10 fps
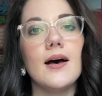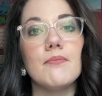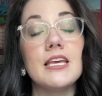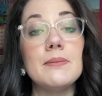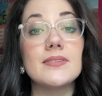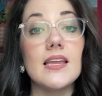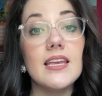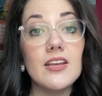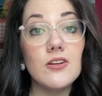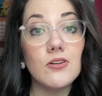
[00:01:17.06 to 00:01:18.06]
Keep
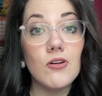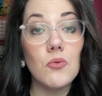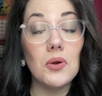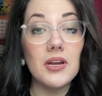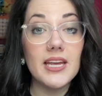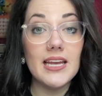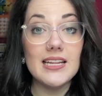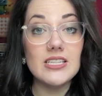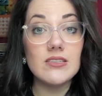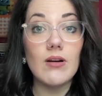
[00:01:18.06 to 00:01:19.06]
sending your work
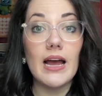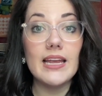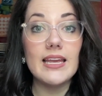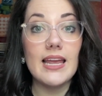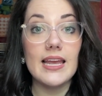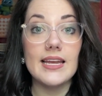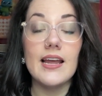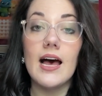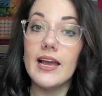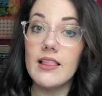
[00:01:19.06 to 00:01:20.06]
in so I can
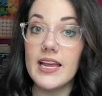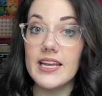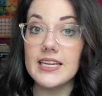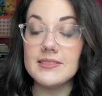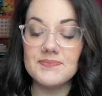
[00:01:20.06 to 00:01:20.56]
highlight it.